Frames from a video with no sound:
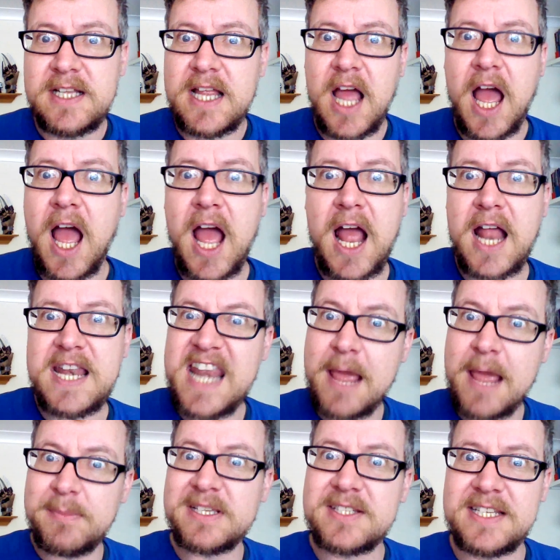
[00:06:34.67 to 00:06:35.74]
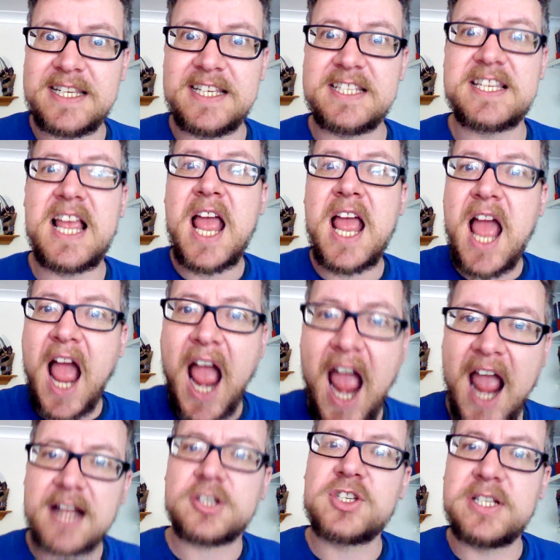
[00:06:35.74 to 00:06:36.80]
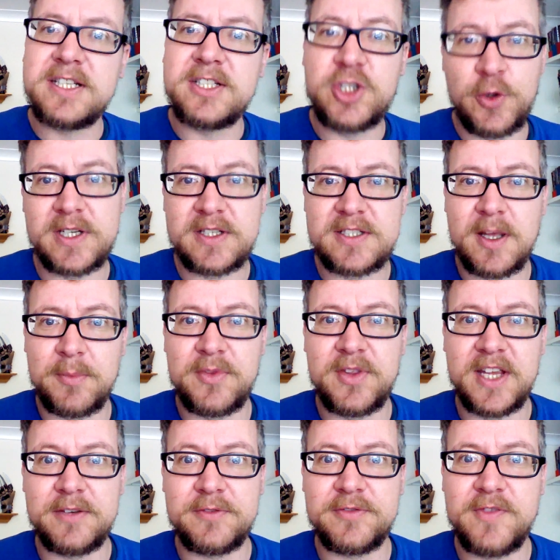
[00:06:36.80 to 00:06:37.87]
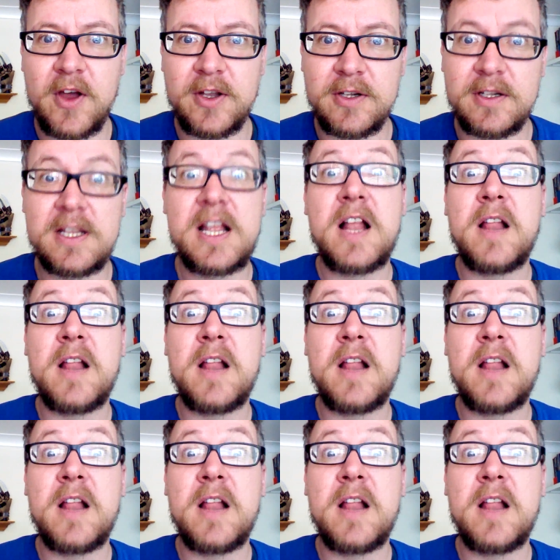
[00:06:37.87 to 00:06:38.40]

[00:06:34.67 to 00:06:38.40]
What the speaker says: nemeses actually doing something infernal.